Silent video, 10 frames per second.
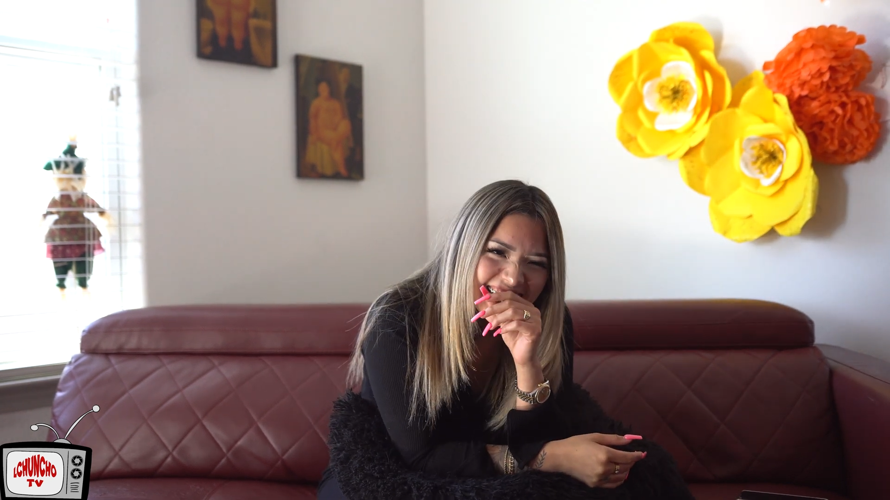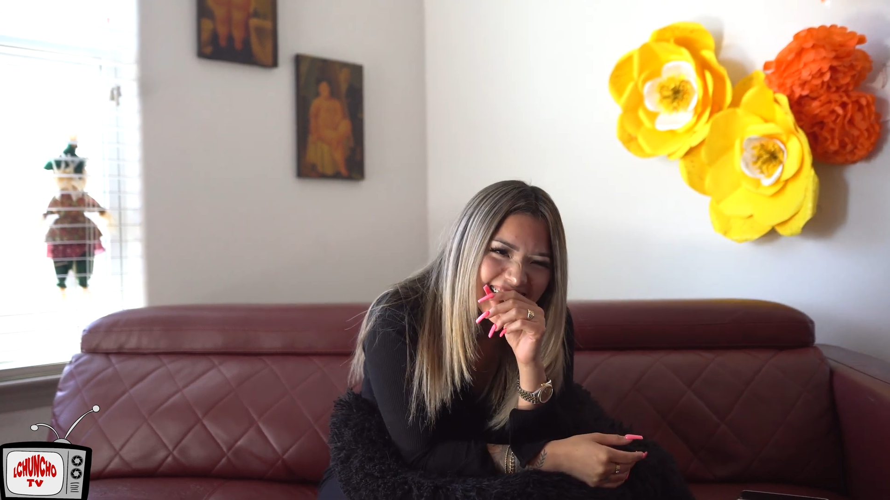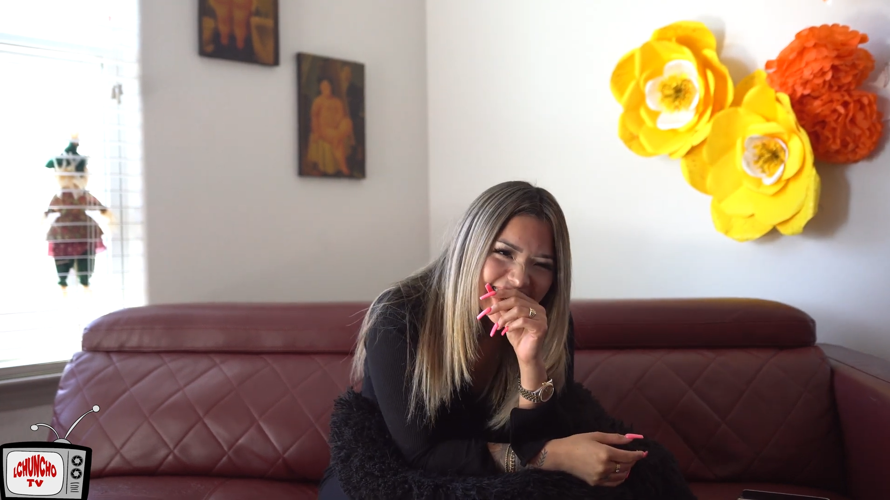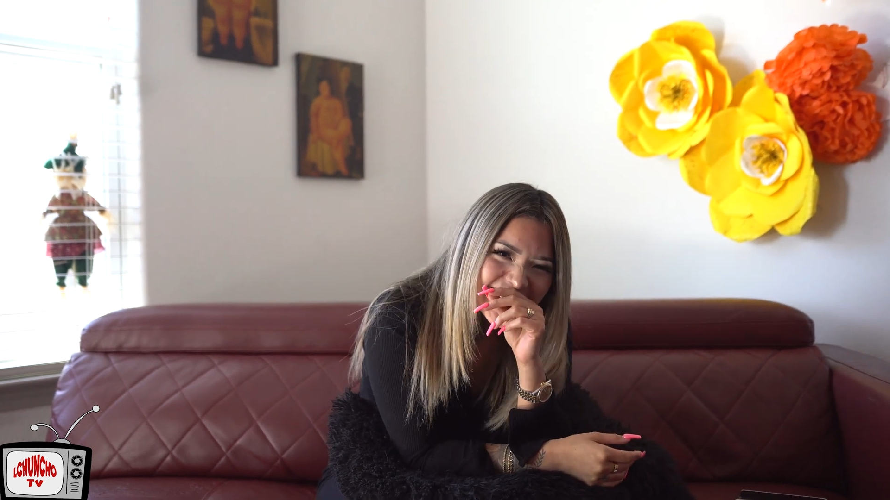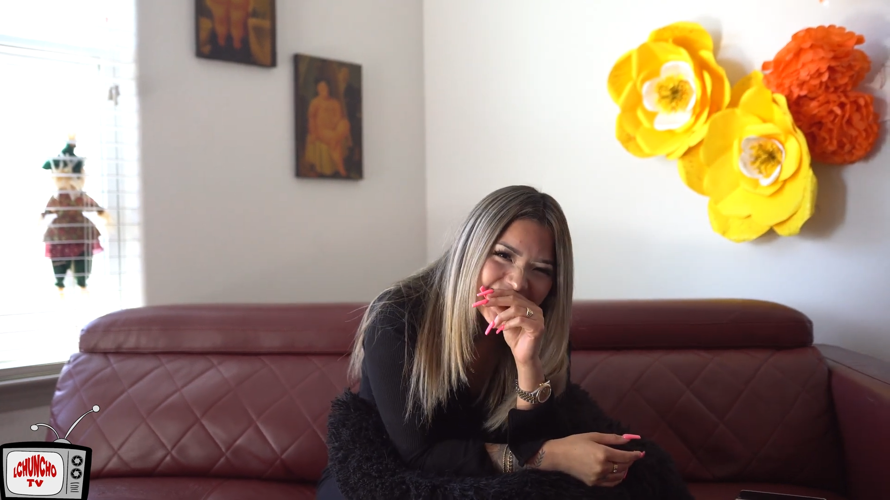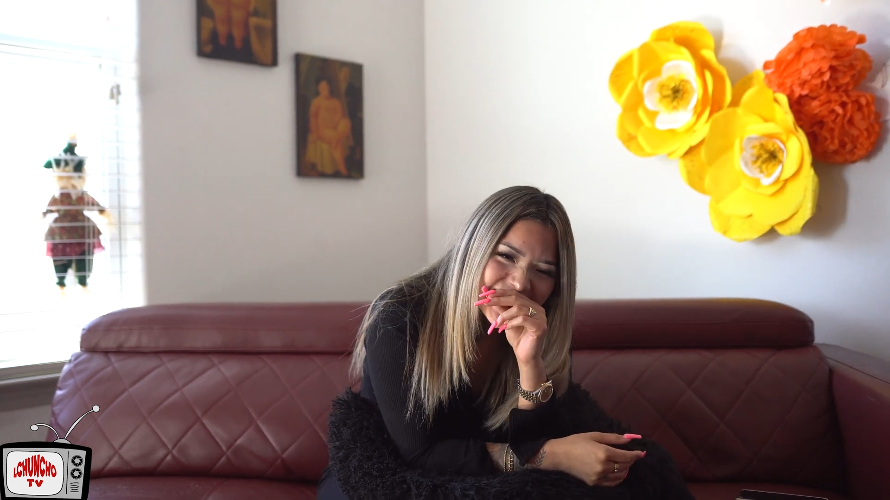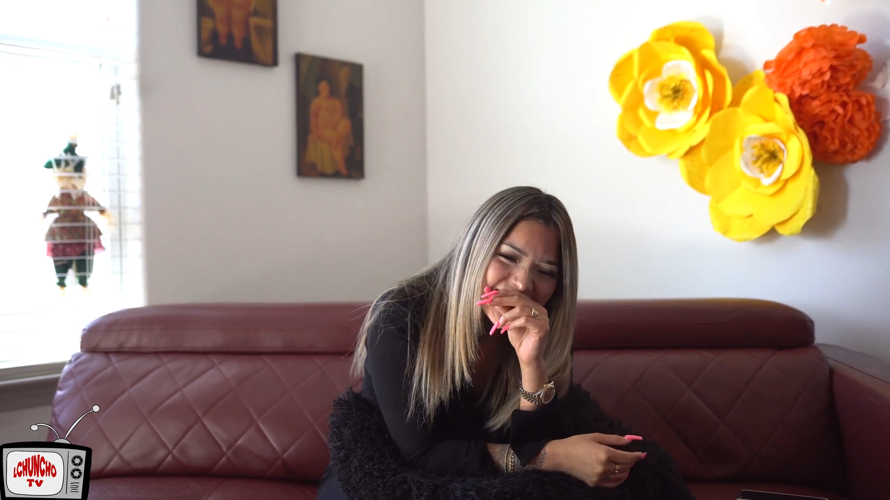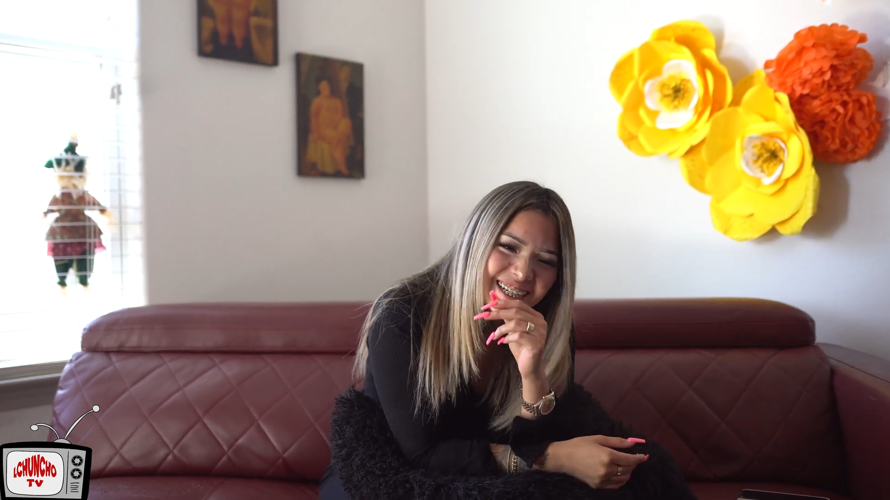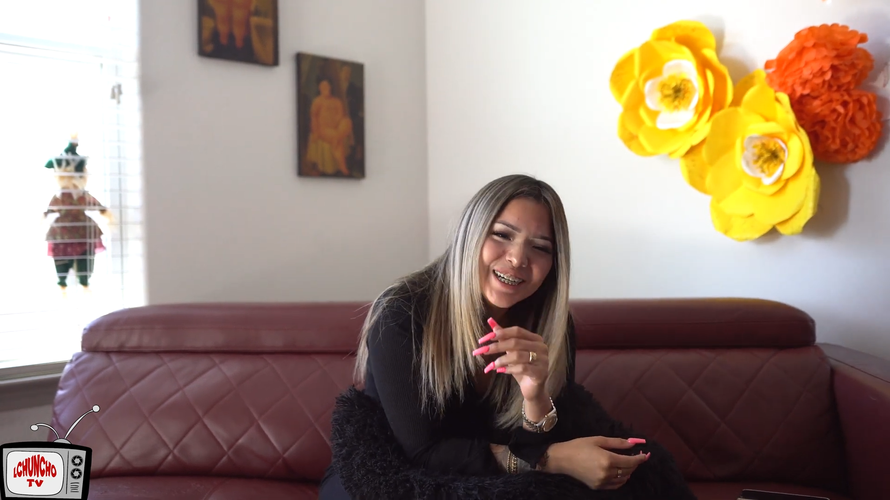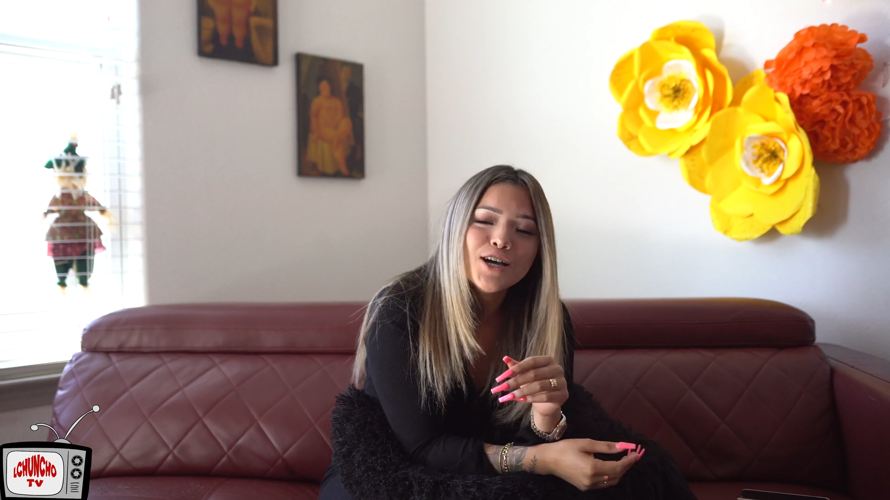How
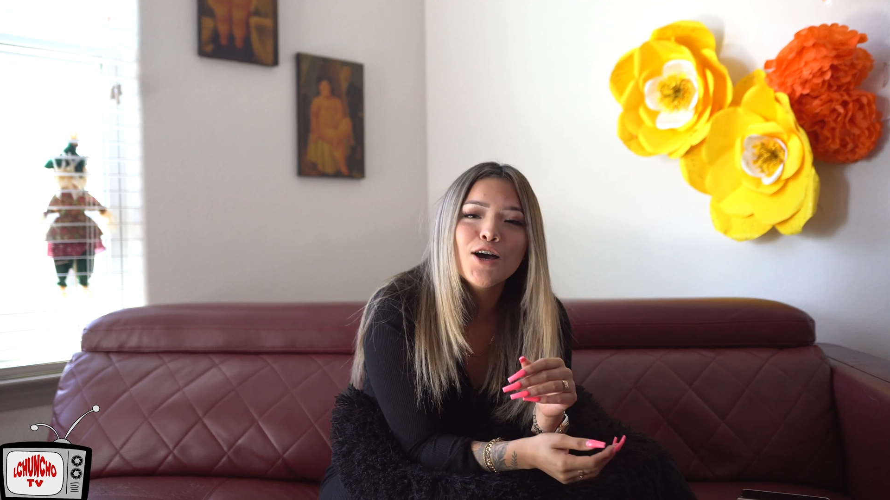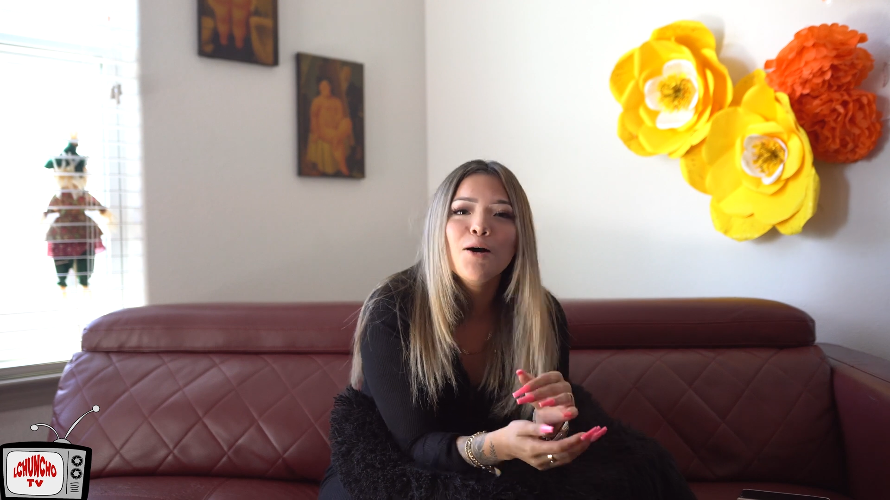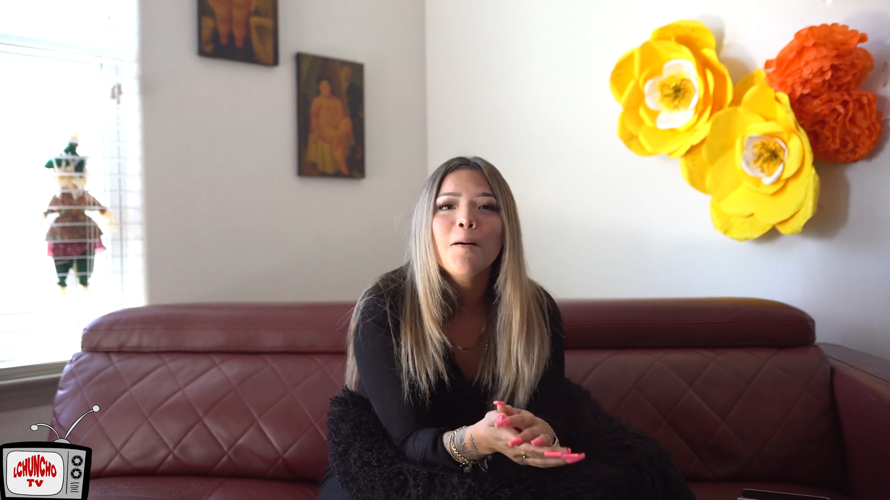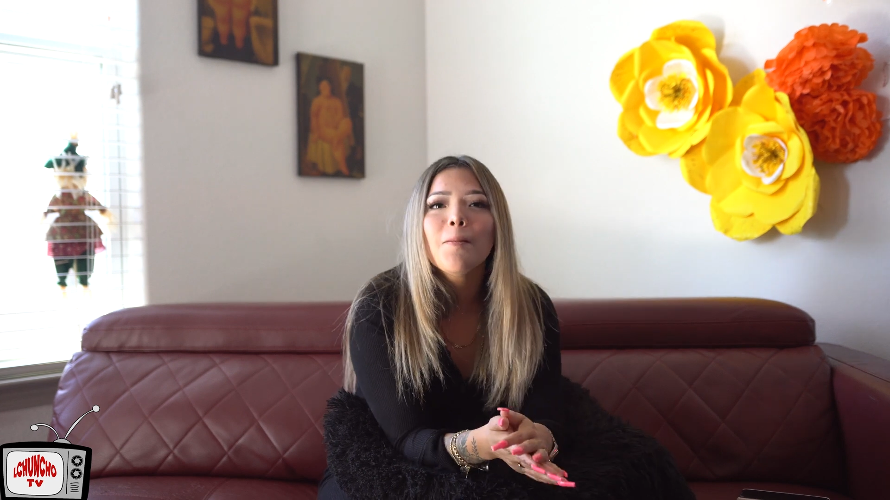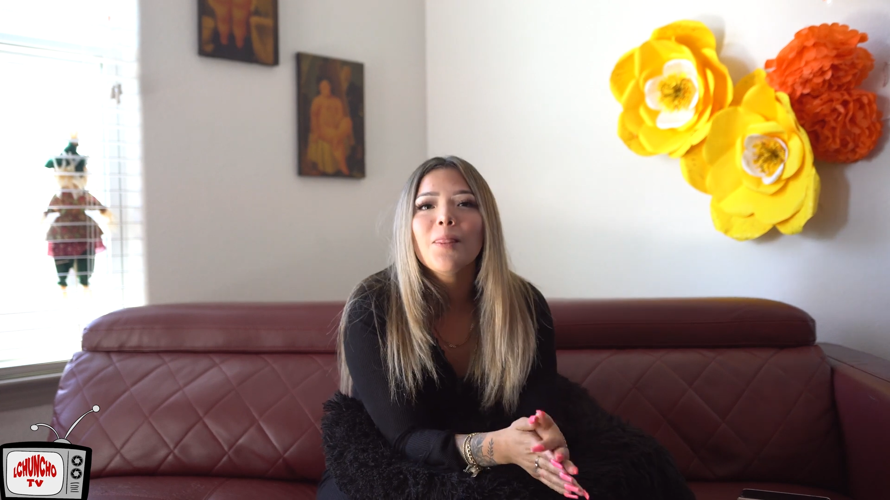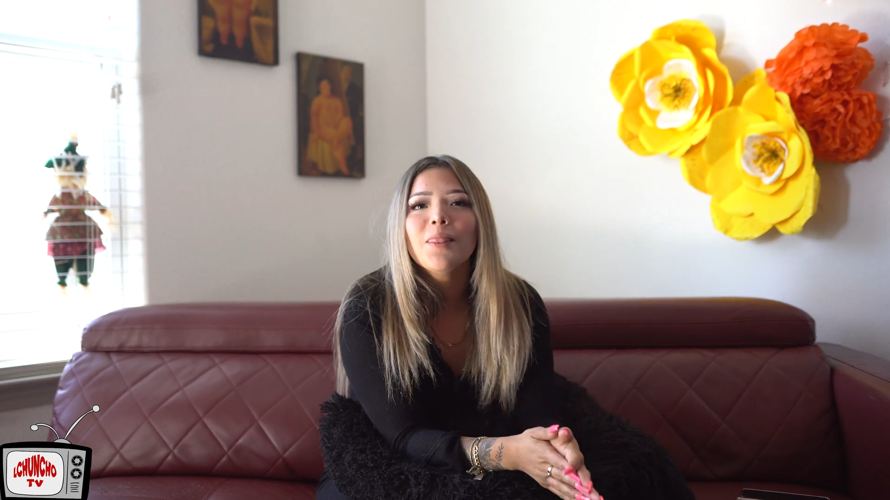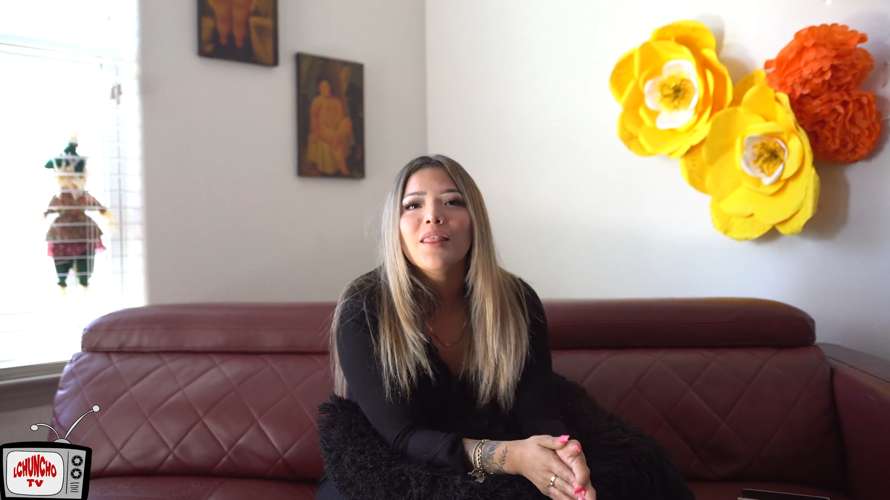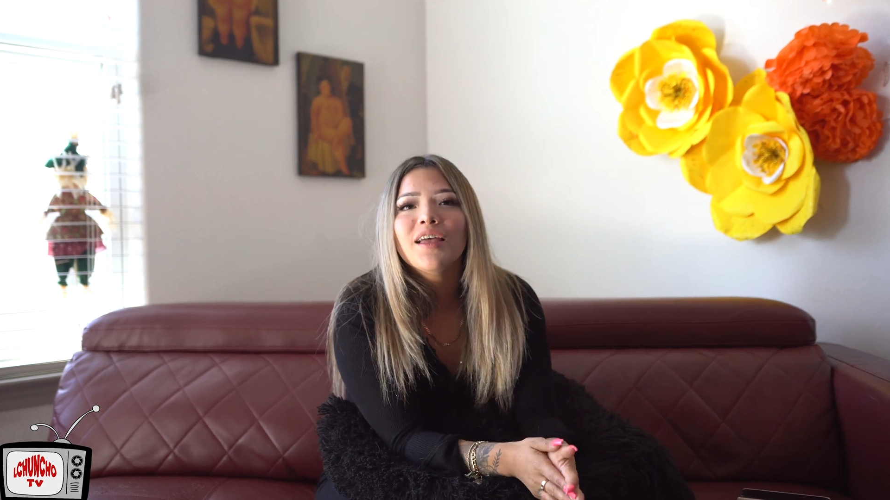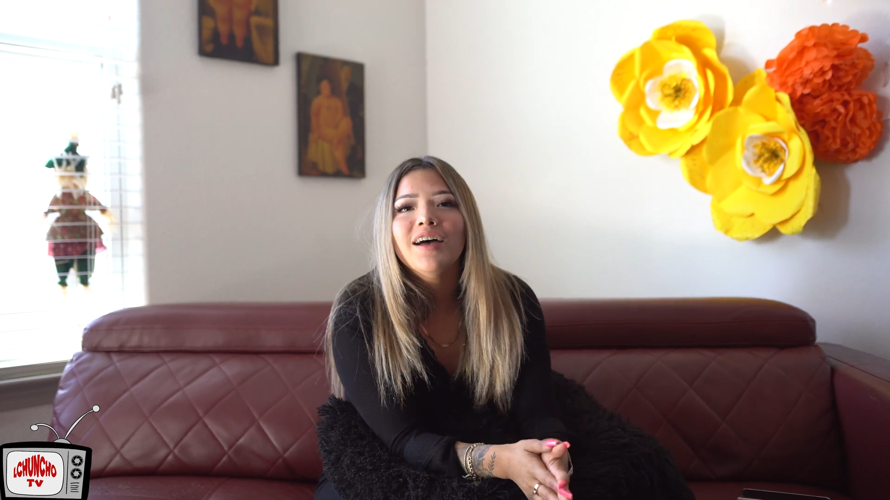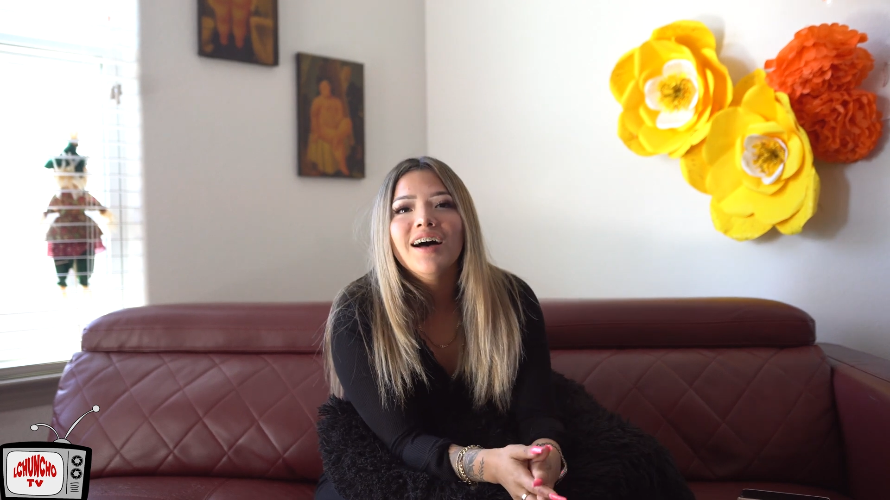old were you at the
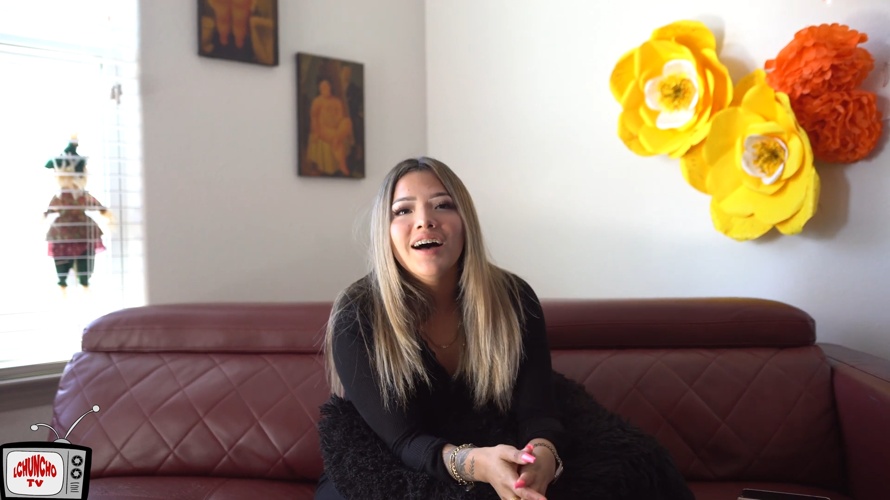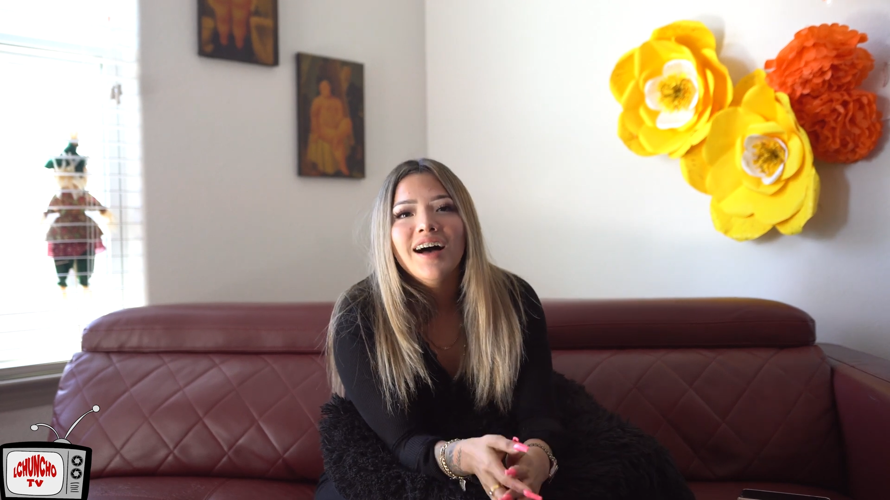time?